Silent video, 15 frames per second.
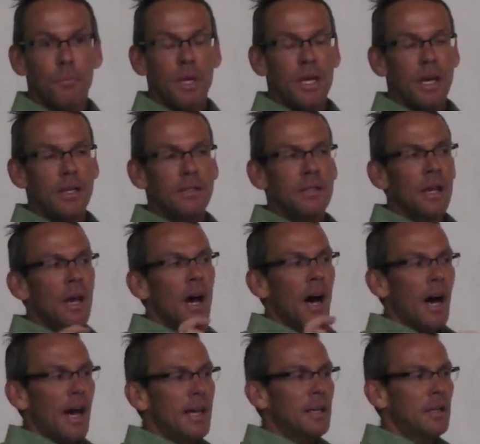Because
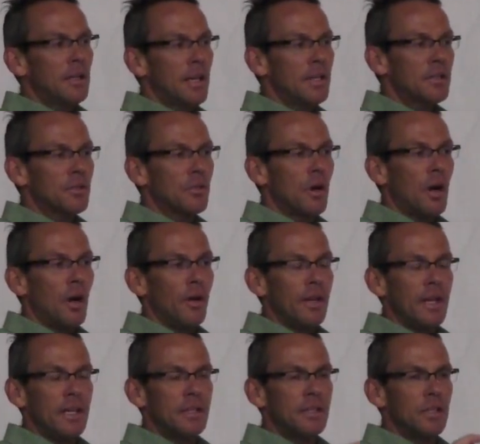high
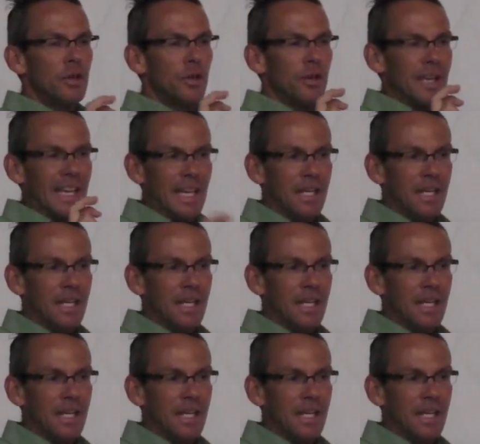cholesterol is your